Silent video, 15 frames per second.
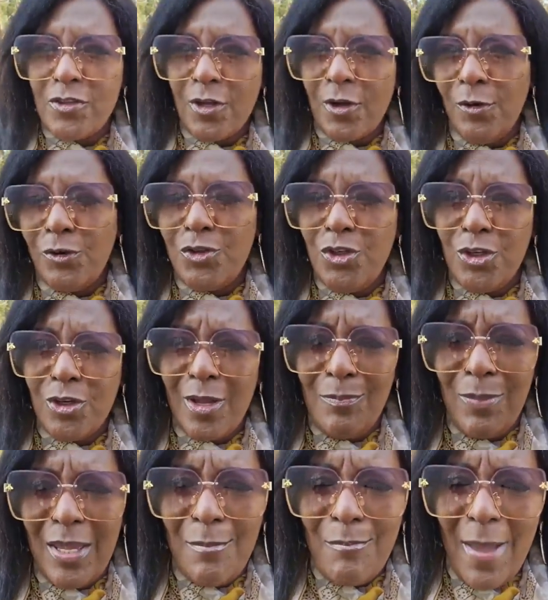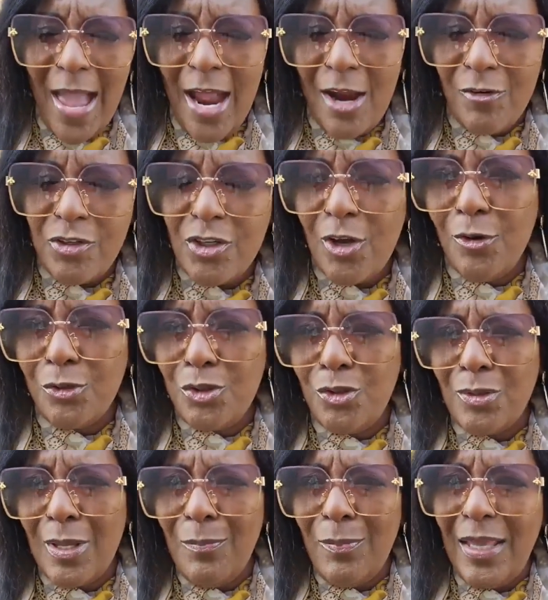coach. You can be a marriage coach.
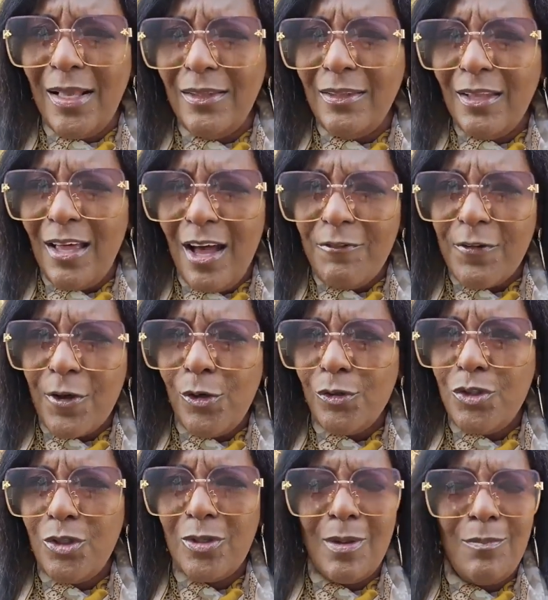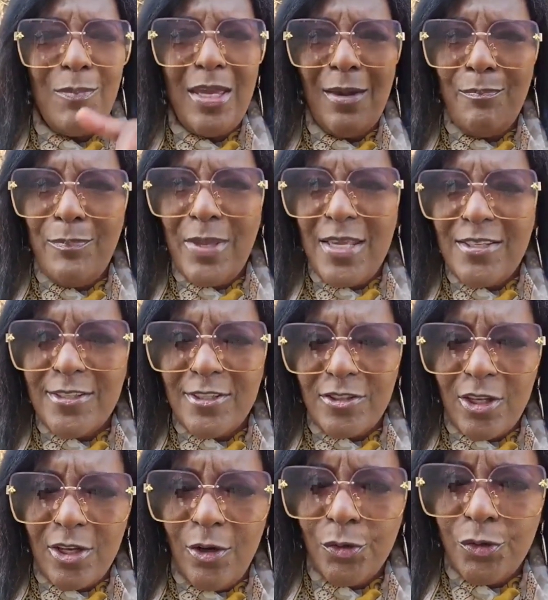You can be a love coach. You can be a business
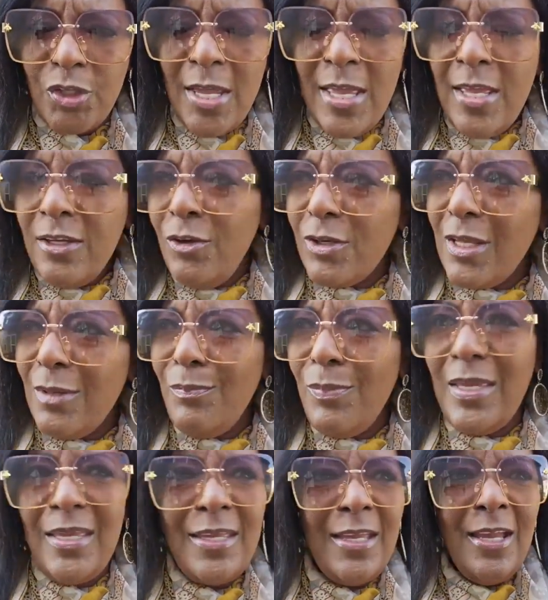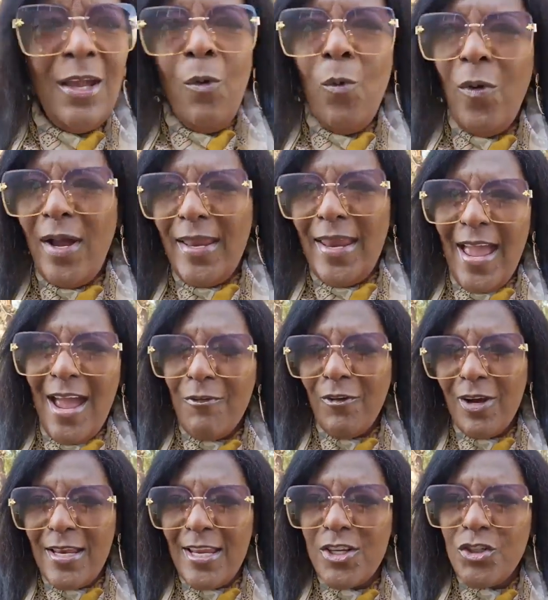coach. You can be
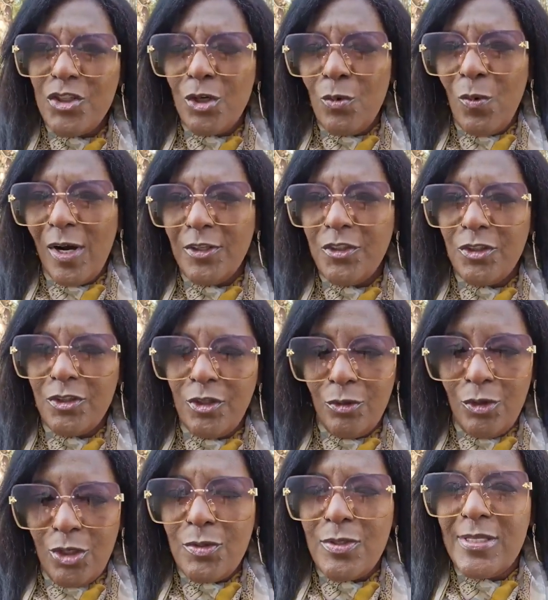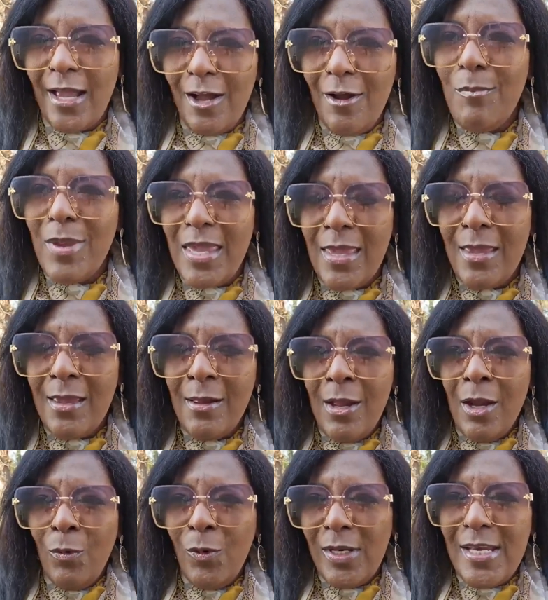whatever it is you want to do. You tell me
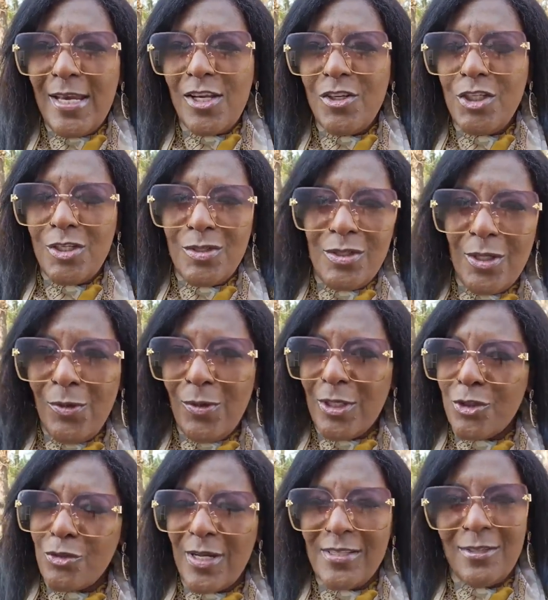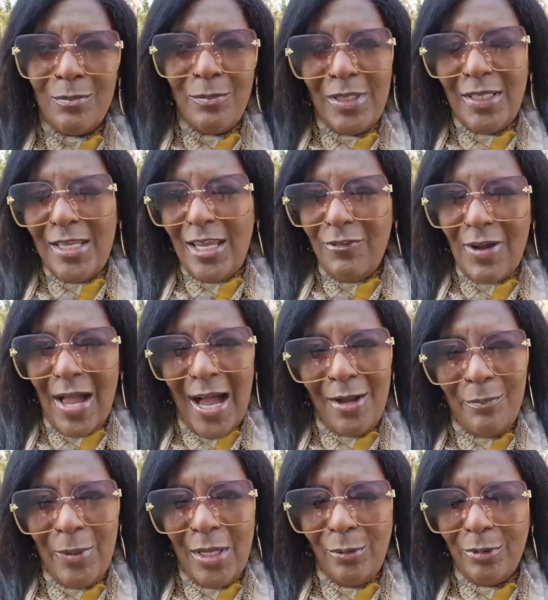what it is you do, and trust and believe I'll
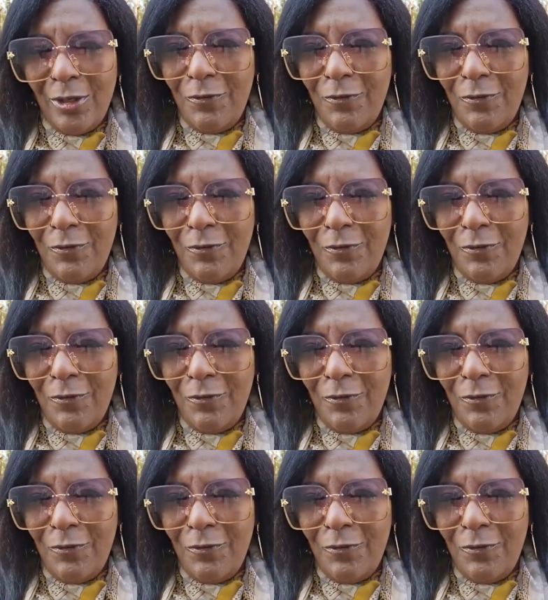be able to